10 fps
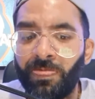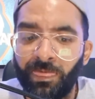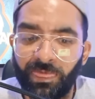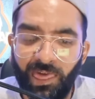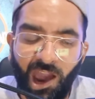
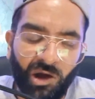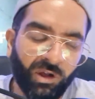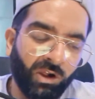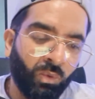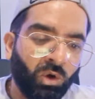that
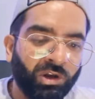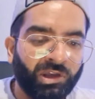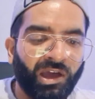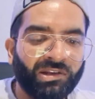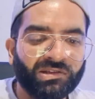Ariel
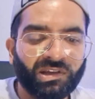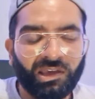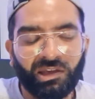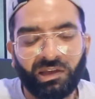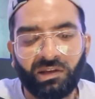Helwani had
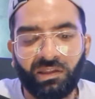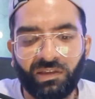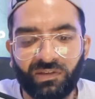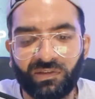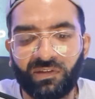taken
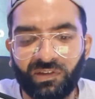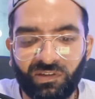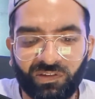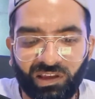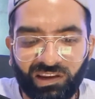this
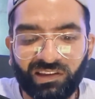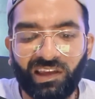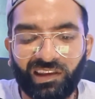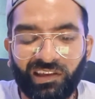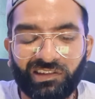decision, and
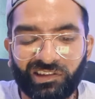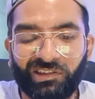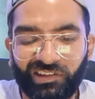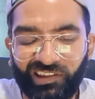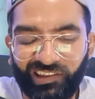
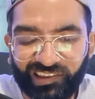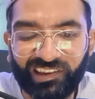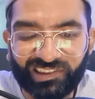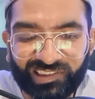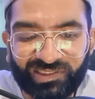he
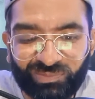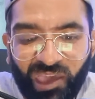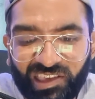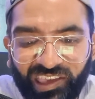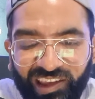did
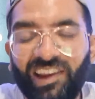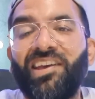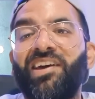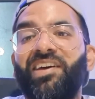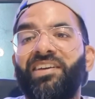make it
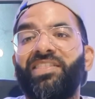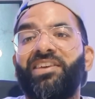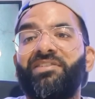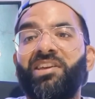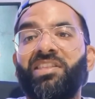clear in
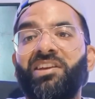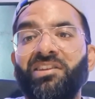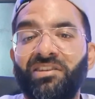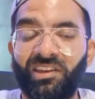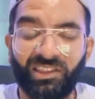
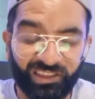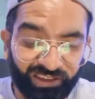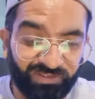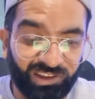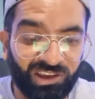
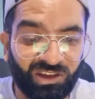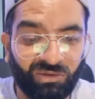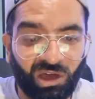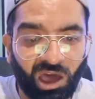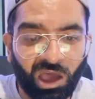the
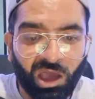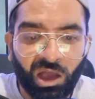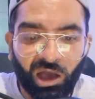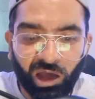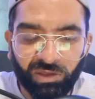video that
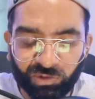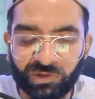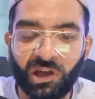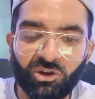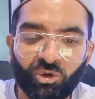this
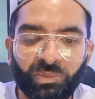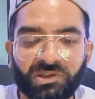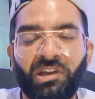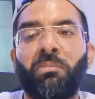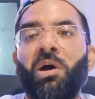was
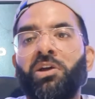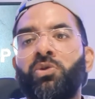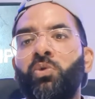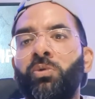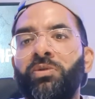100% my
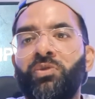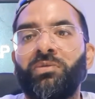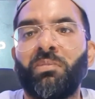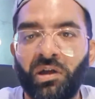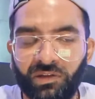call. This
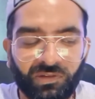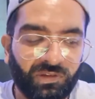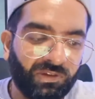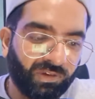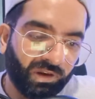was my
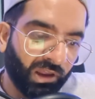decision,